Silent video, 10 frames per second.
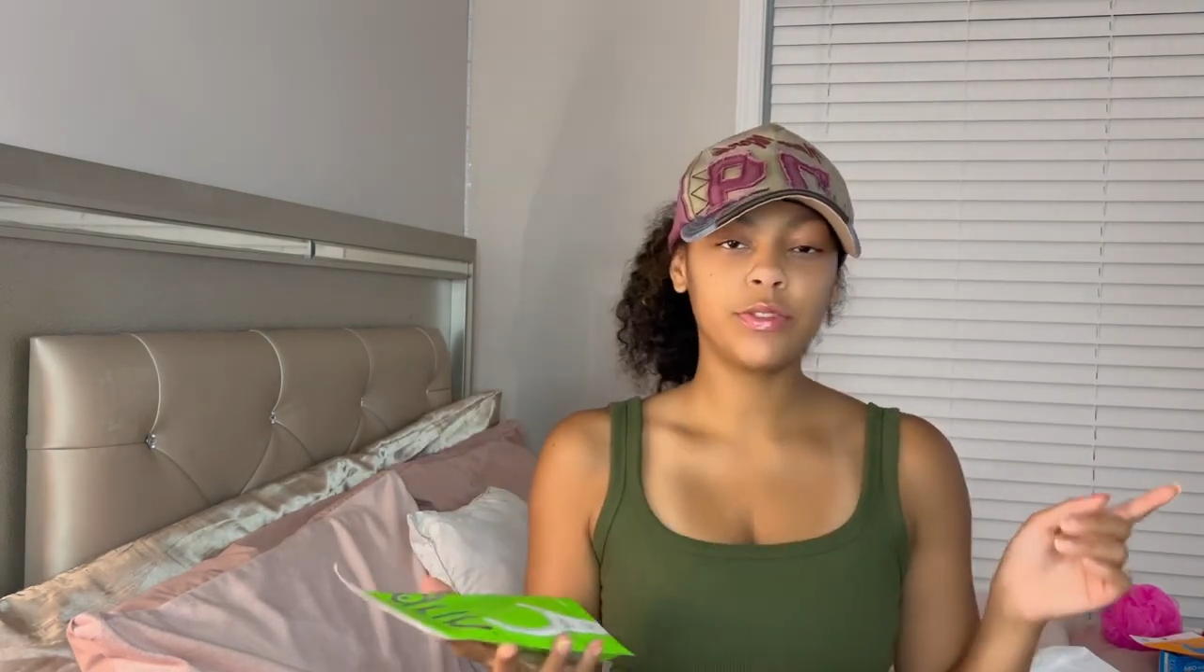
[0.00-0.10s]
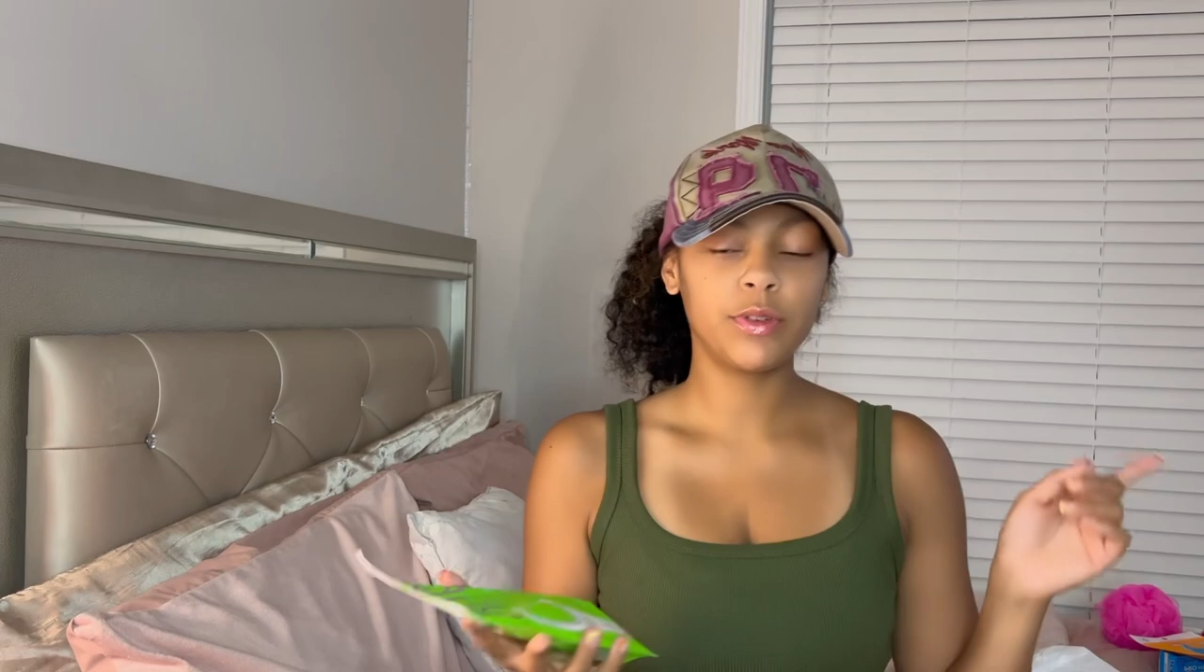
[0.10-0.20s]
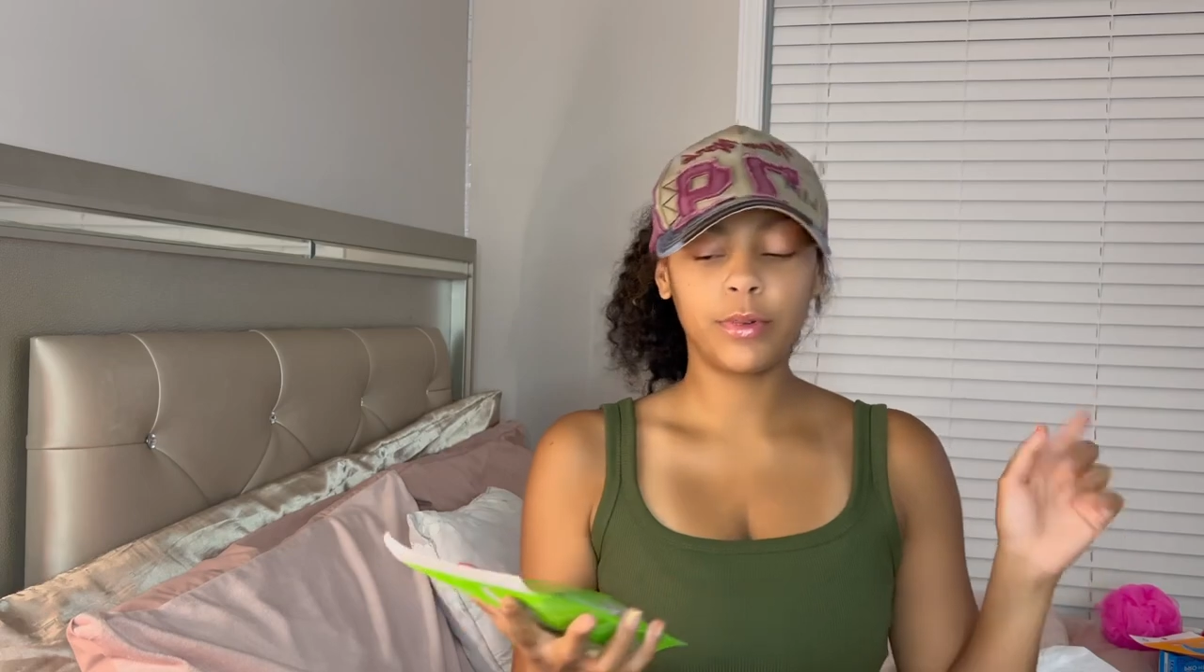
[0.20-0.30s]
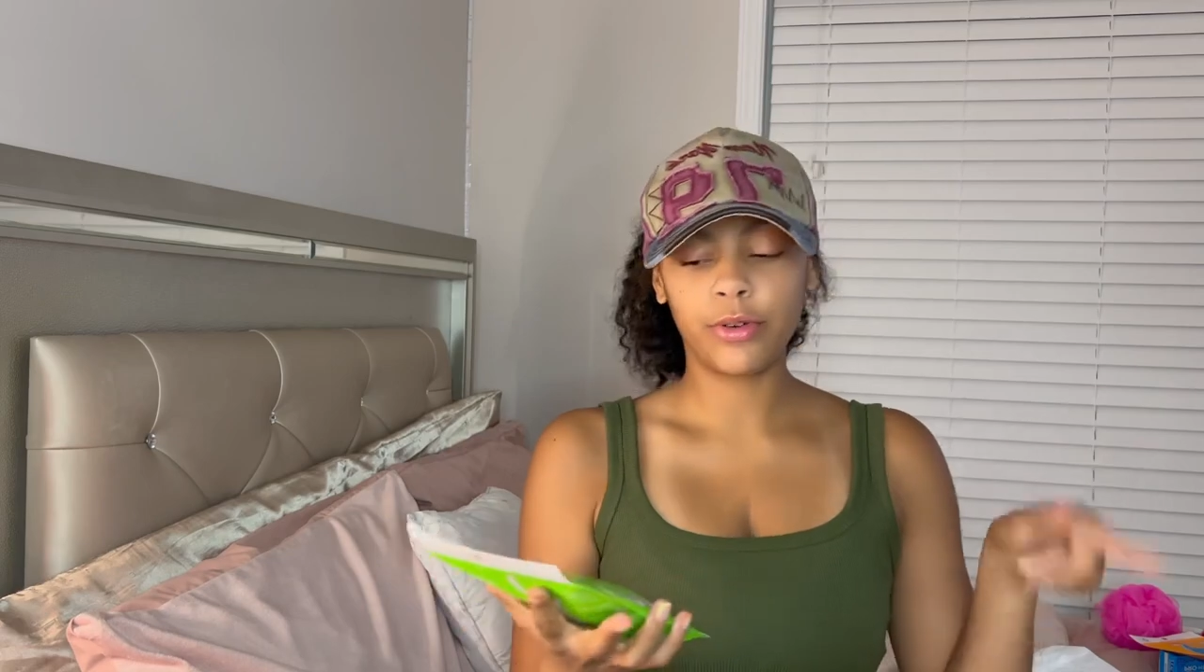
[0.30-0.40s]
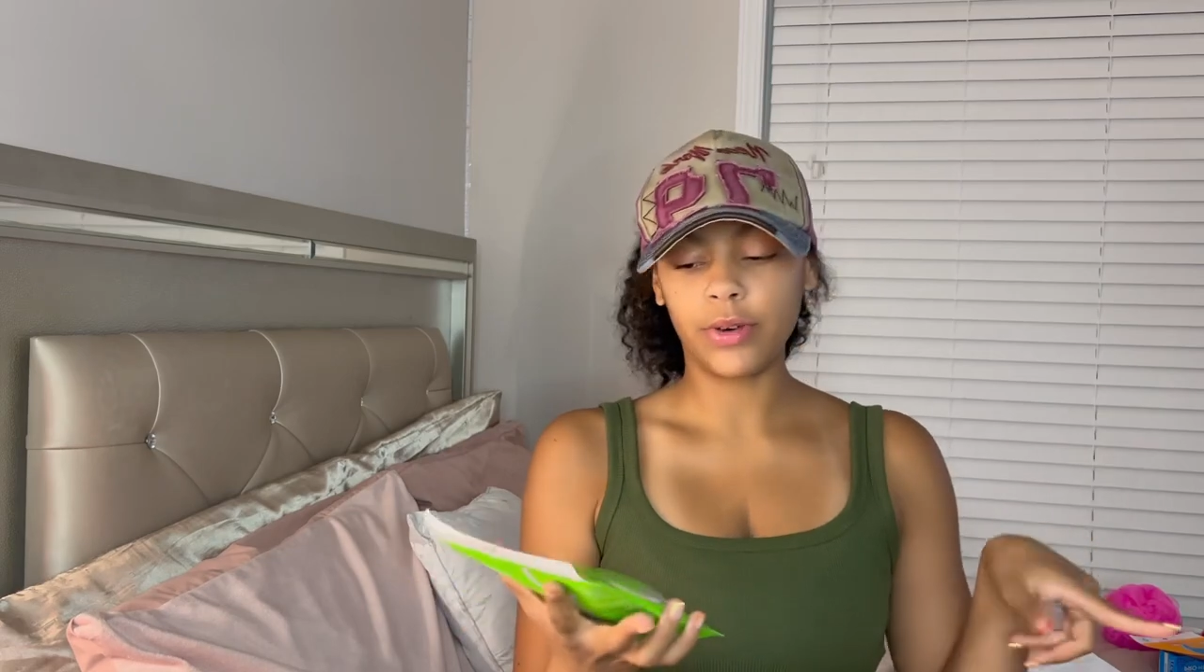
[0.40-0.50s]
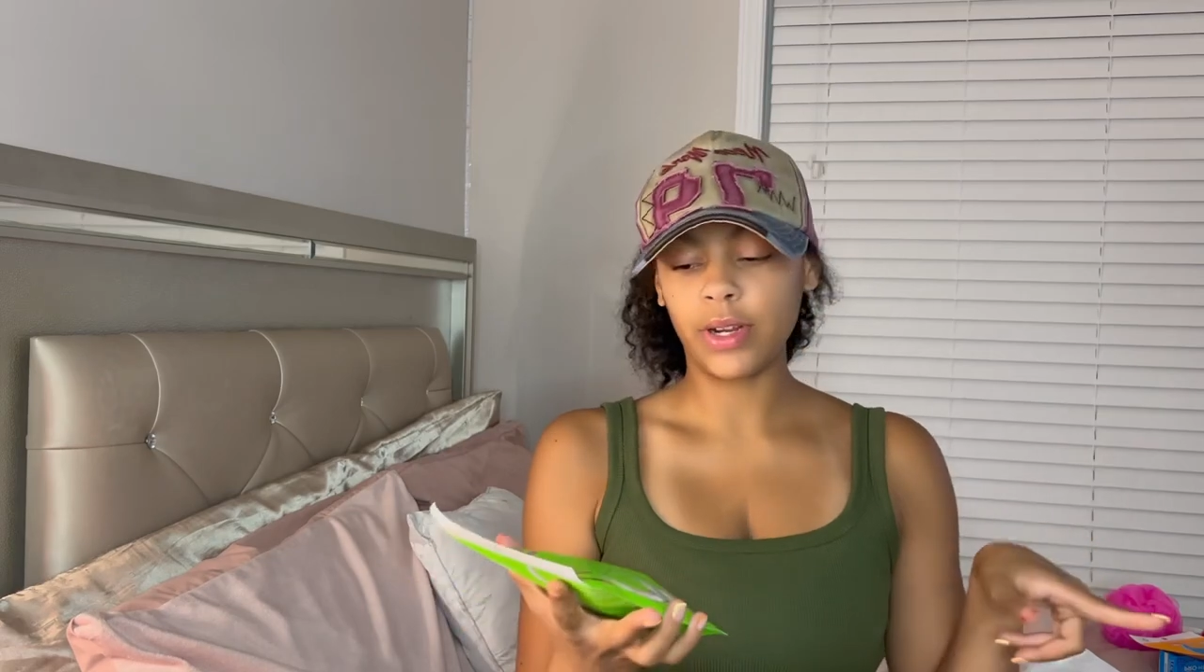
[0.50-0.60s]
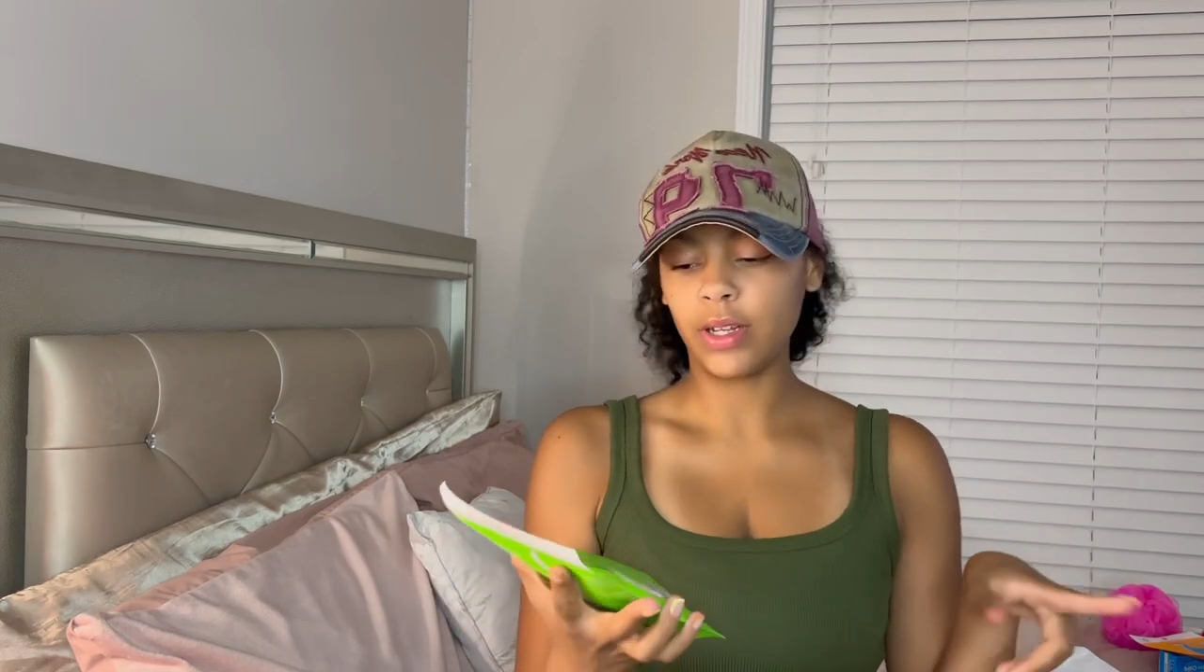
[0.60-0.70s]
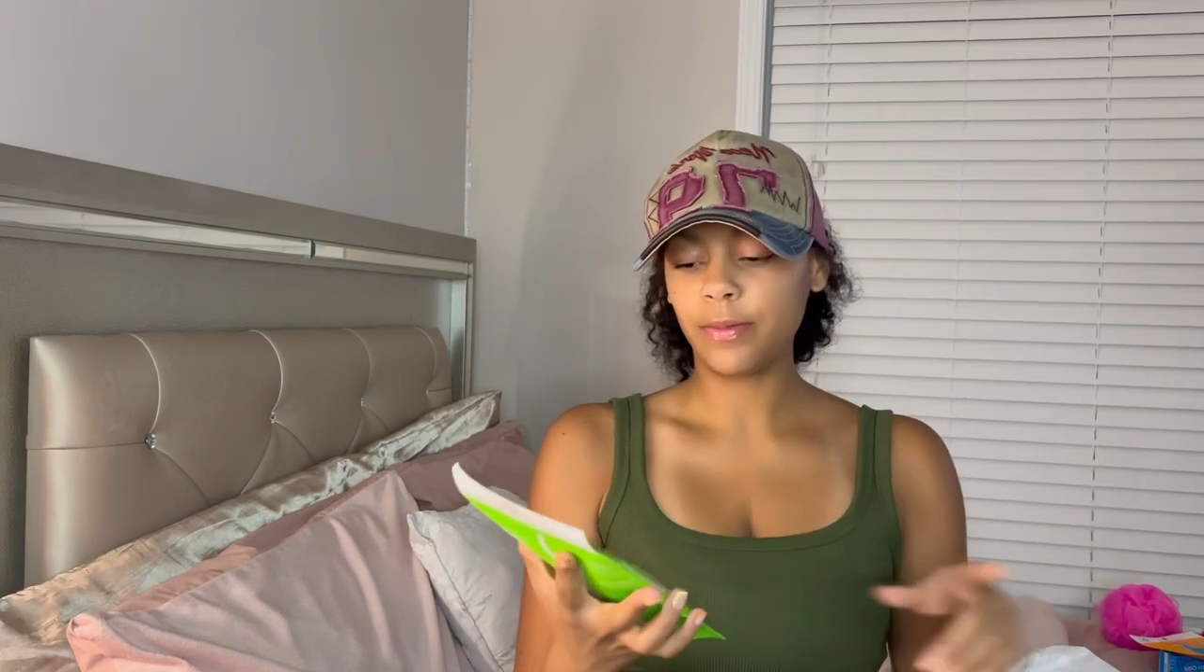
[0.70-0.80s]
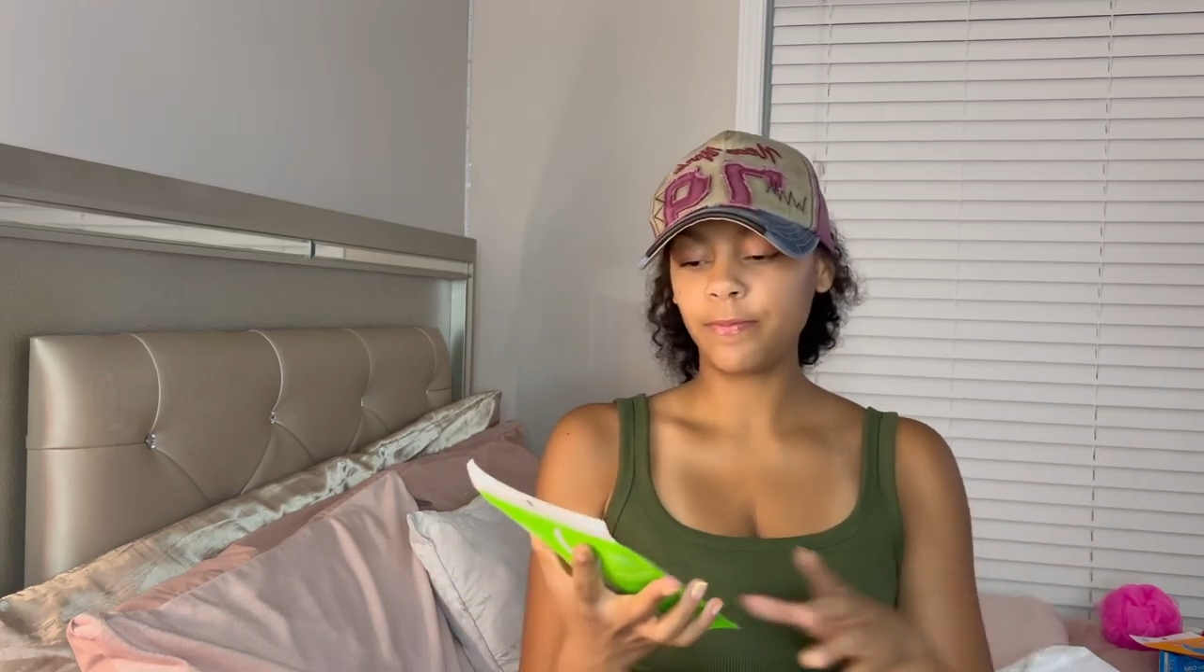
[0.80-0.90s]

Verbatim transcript: from grin